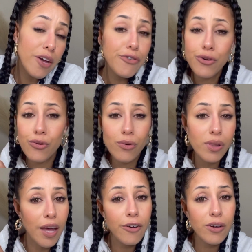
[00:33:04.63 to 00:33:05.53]
if you
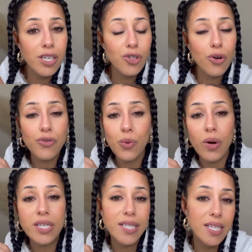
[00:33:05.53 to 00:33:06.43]
like coquito, if you
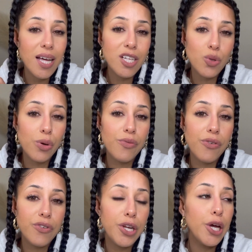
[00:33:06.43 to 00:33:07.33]
want to see that sort of a
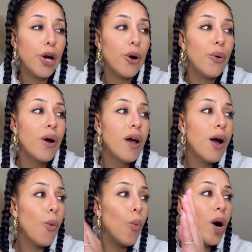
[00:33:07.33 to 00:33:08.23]
video.
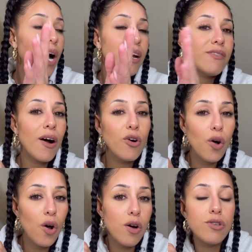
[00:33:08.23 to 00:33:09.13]
What kind of
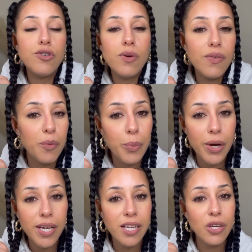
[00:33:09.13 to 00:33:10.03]
alcohol do you even
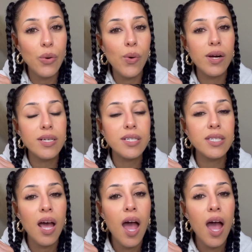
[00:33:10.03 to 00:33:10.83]
put in yours?